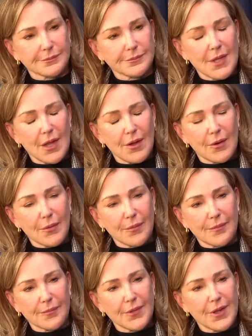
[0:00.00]
no,
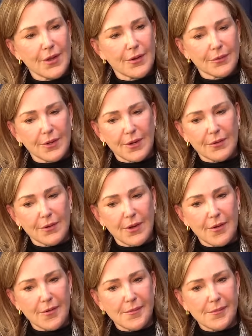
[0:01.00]
no, no, no.